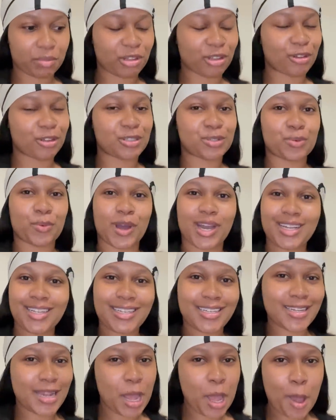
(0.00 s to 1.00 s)
because
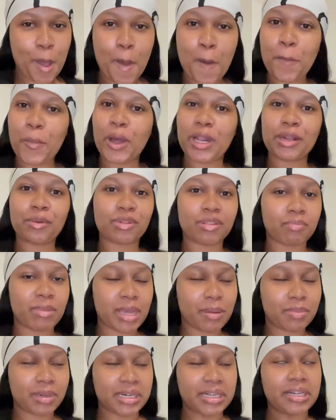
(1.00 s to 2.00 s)
what, partying with
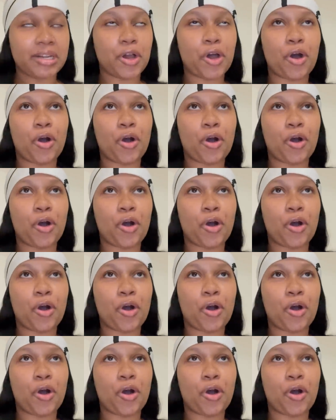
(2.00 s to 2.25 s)
Maybelline.